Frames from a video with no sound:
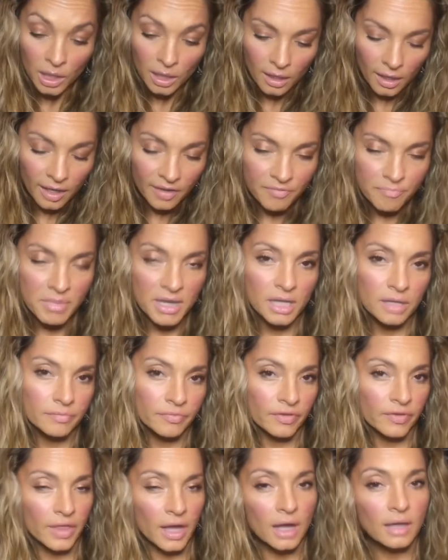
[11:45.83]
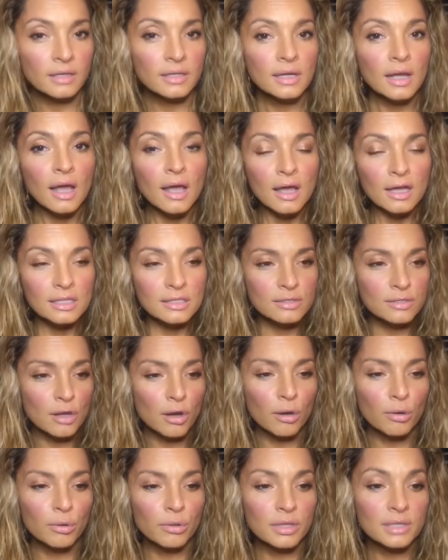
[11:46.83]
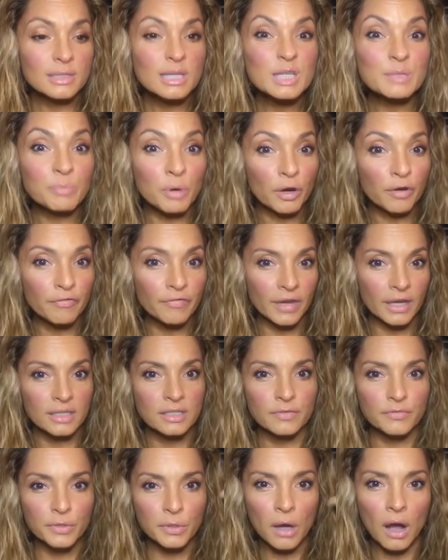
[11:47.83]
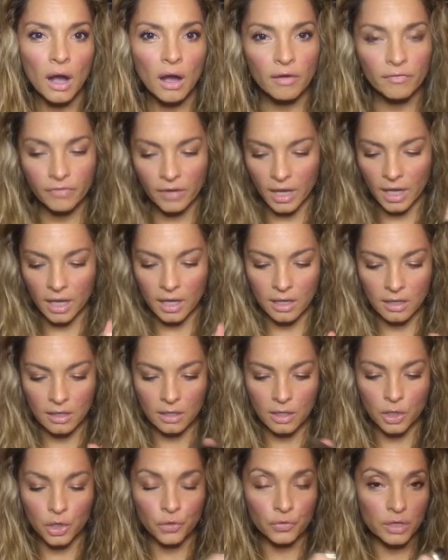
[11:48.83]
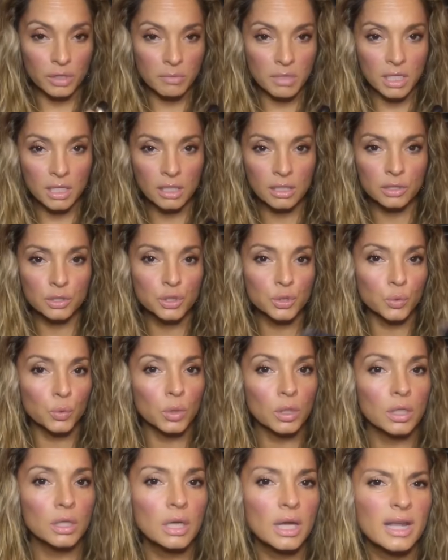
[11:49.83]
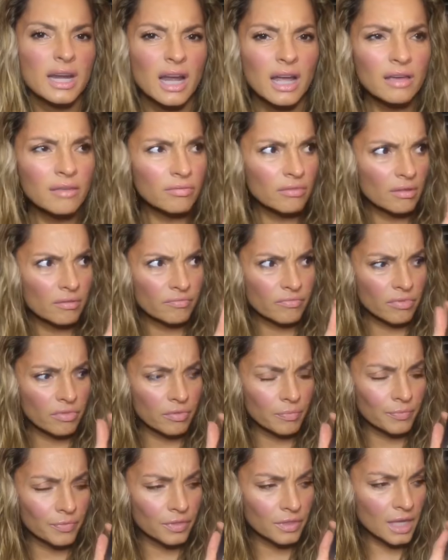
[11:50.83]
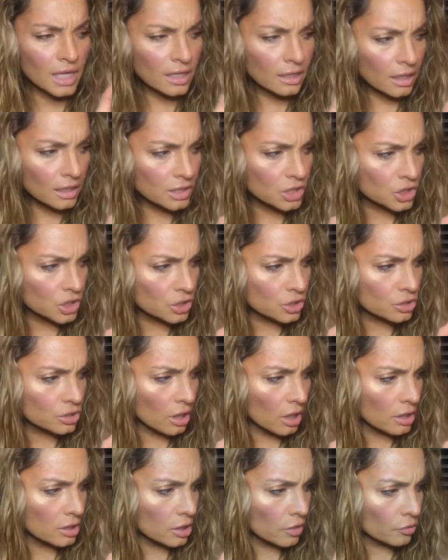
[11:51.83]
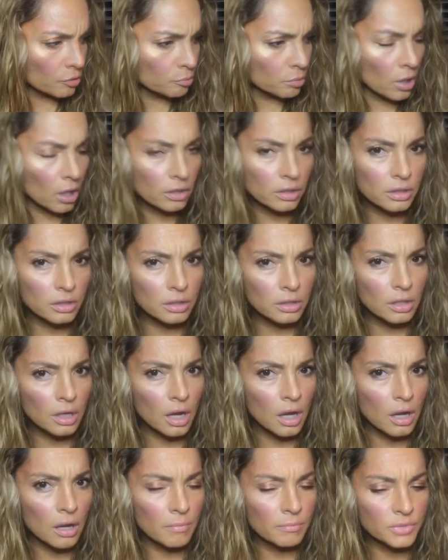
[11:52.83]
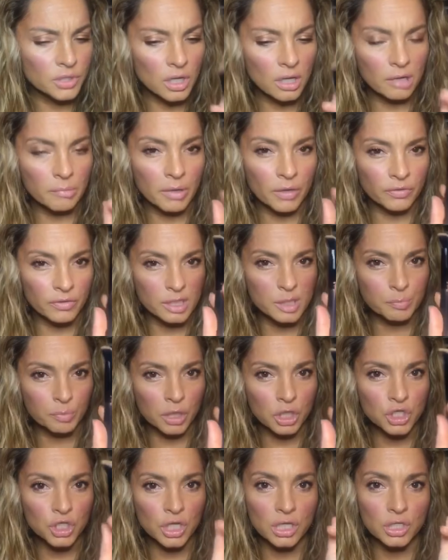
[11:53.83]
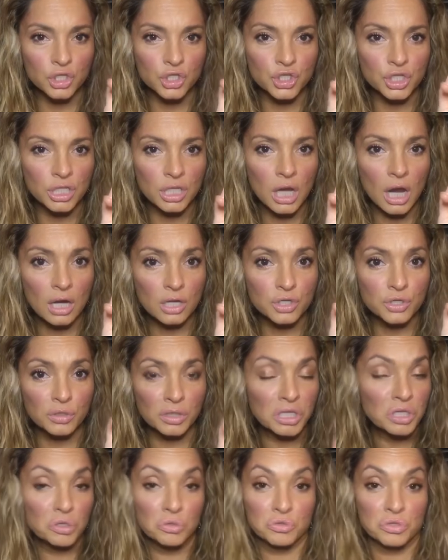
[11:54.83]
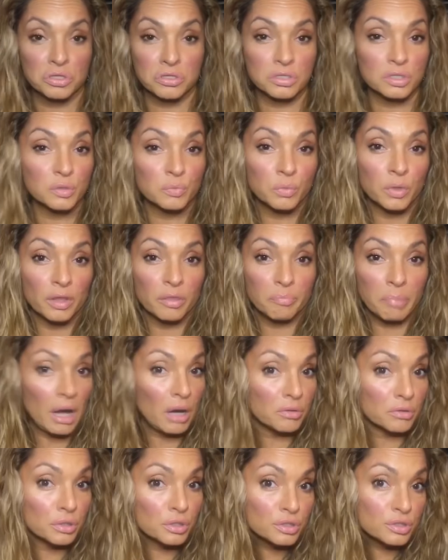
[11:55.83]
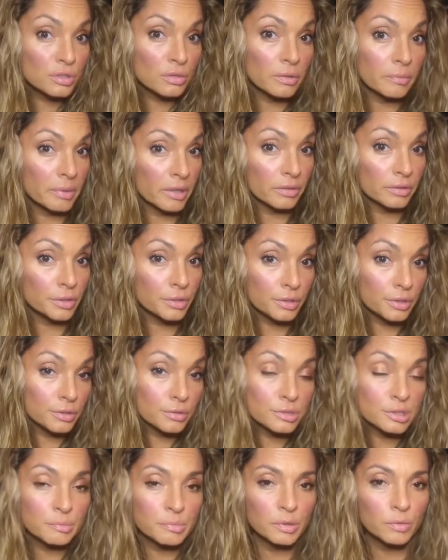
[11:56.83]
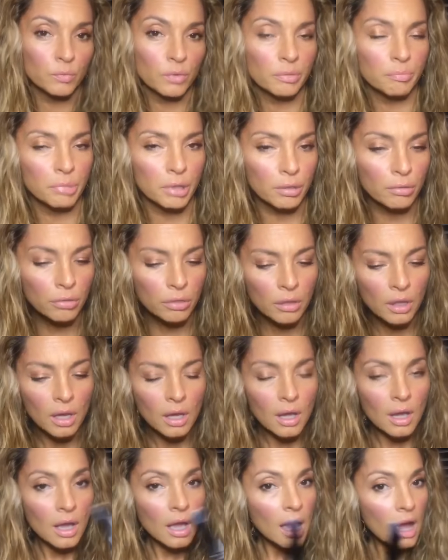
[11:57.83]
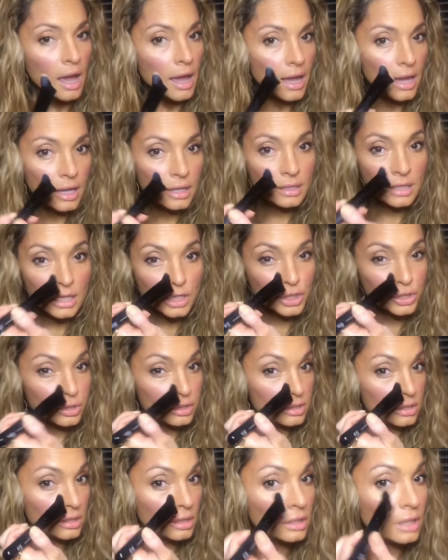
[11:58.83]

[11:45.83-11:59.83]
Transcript: I have makeup for that. So this is perfect if you have a creamy contour. And I think I just saw another blogger talk about this brush and she actually uses it with powder. So apparently you can use it with both. And it just,